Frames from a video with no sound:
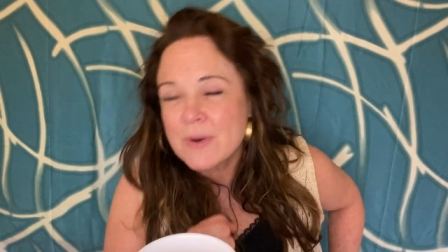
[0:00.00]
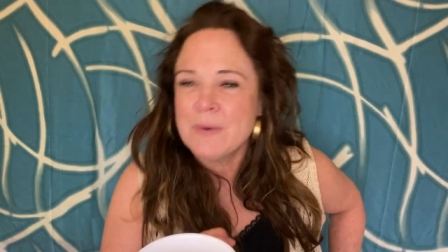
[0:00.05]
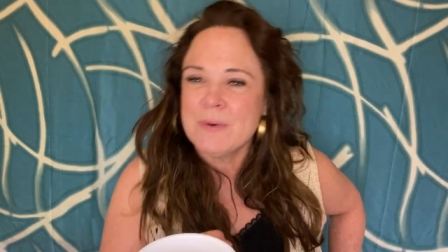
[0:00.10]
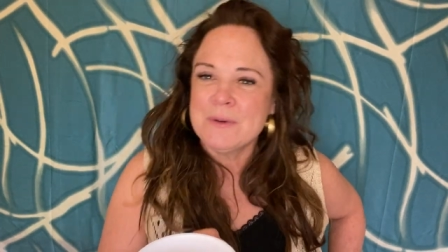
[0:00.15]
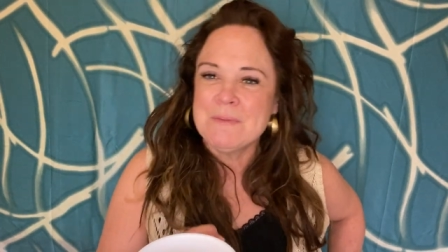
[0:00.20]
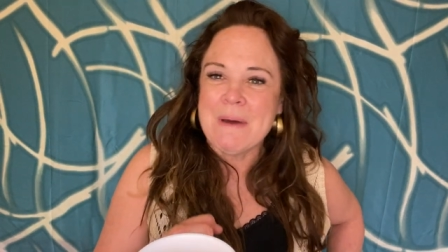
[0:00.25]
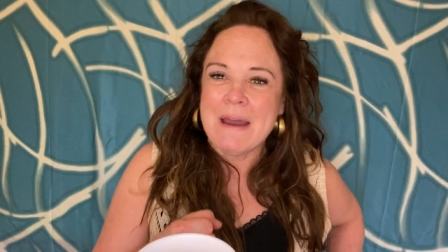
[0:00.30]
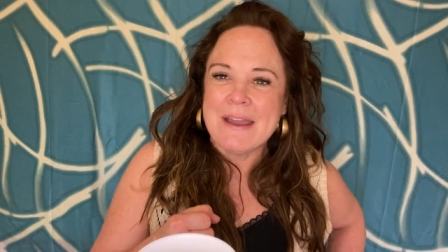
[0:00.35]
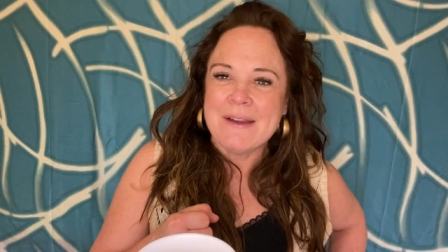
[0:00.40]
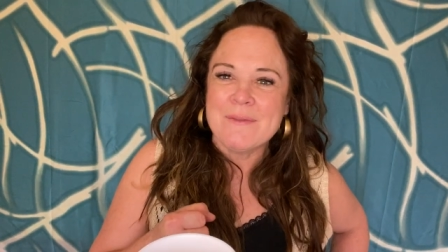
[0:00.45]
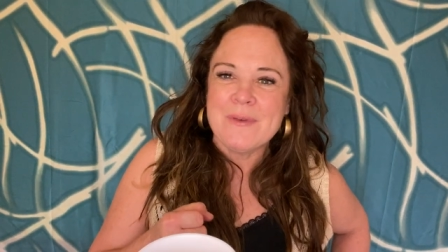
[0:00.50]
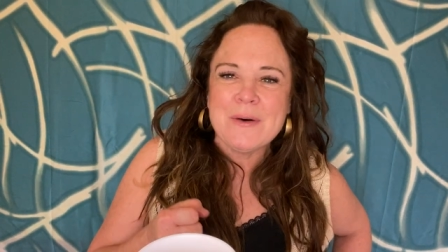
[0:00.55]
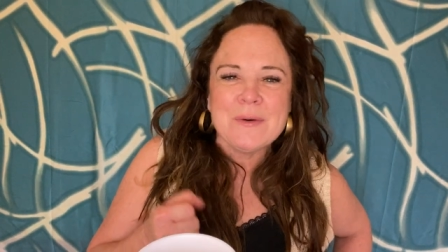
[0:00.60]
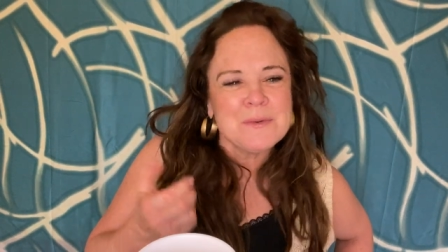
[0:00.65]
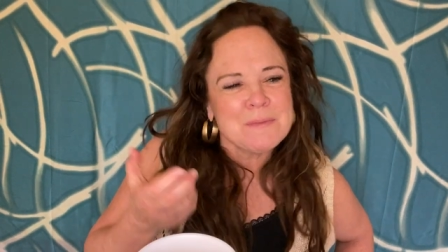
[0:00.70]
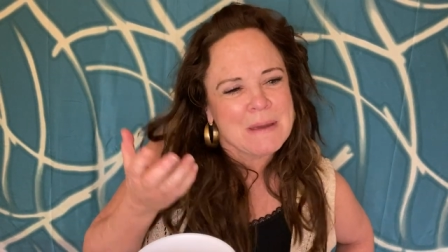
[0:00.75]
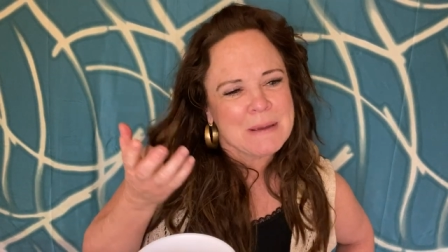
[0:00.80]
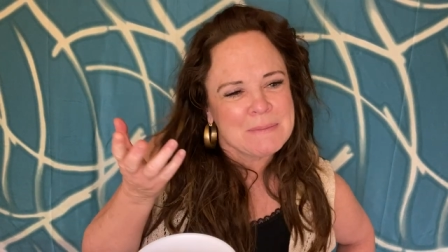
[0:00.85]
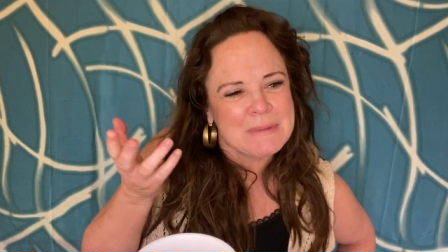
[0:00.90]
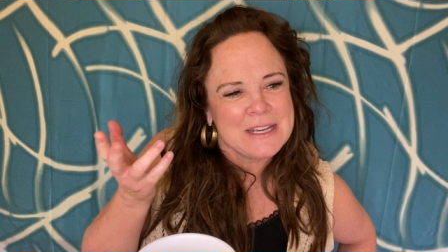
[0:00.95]
What would my, what
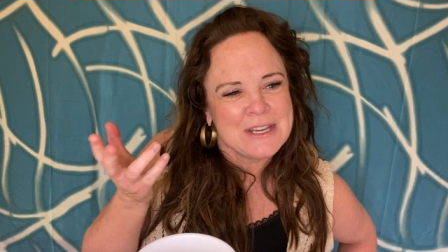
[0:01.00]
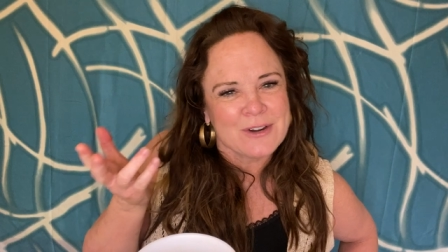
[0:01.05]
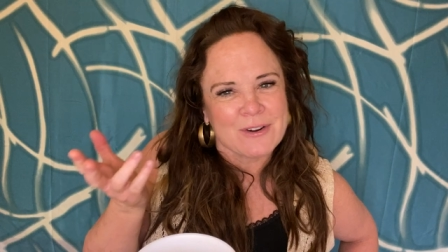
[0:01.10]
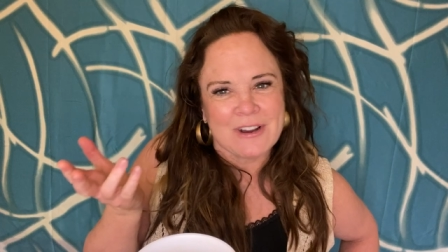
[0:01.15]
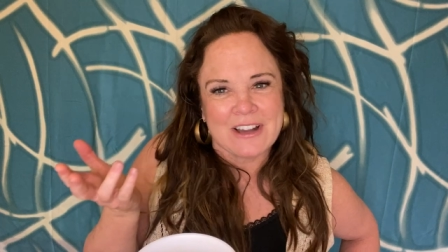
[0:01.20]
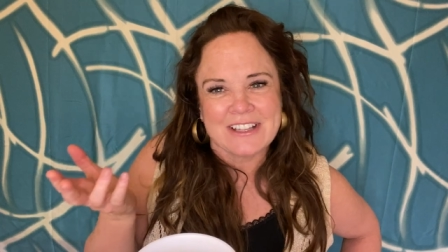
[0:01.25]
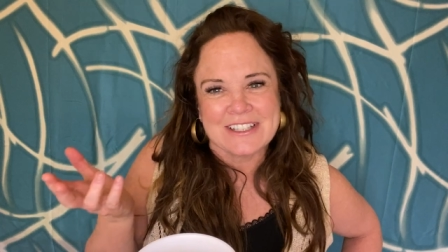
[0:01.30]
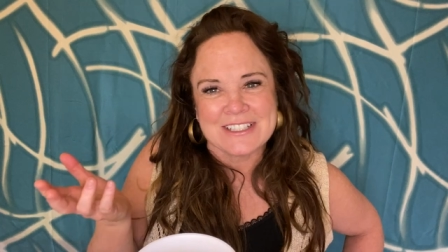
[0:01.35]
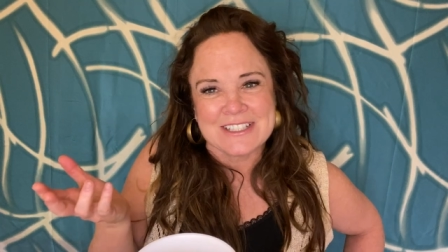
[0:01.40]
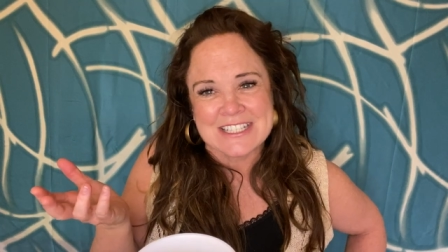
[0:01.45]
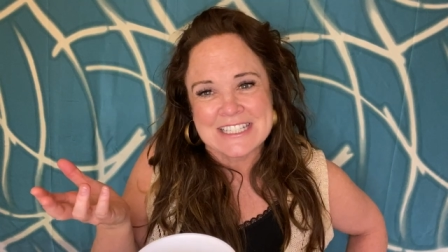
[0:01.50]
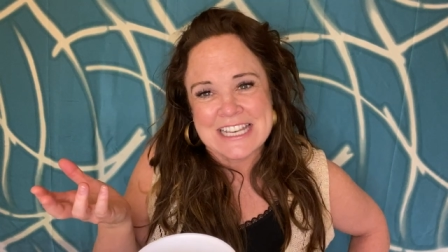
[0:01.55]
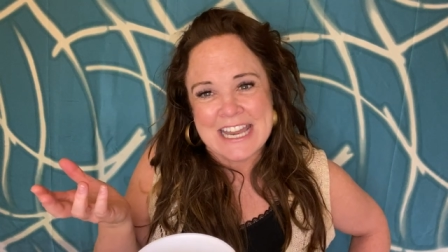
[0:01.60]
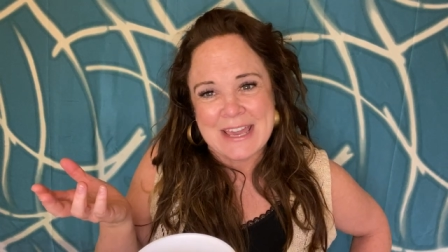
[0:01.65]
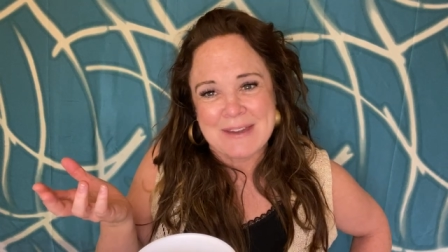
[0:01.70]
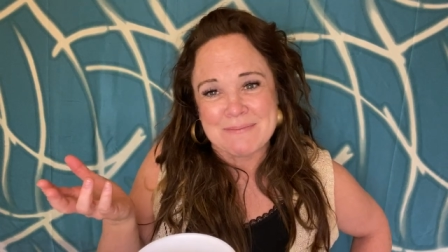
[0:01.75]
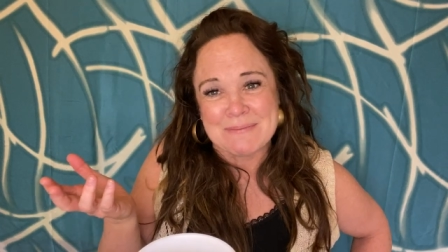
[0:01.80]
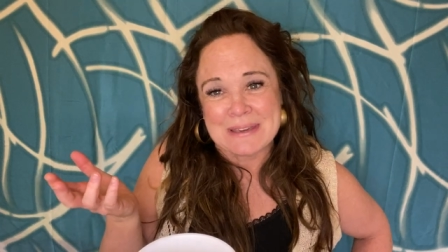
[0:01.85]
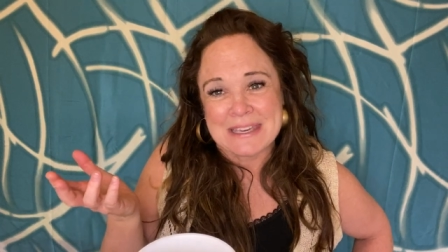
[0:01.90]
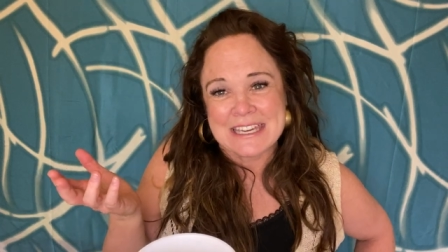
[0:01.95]
would my meteorologist
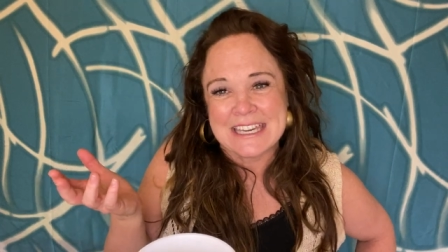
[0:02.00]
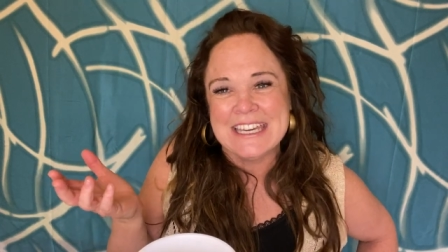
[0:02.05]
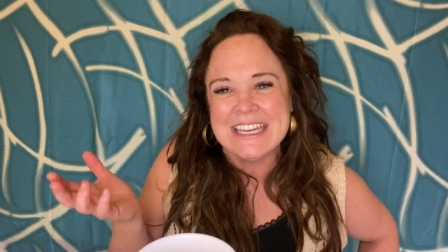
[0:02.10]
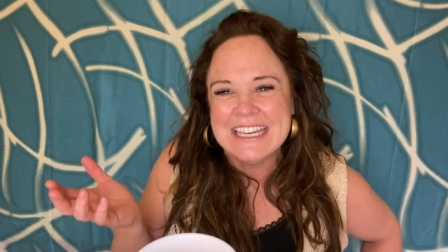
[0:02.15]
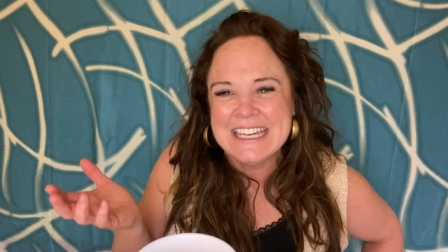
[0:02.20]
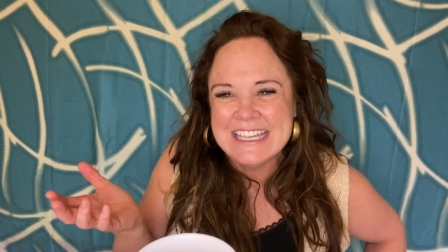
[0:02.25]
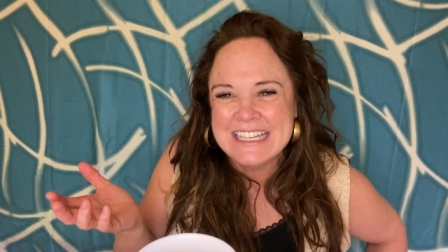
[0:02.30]
name be?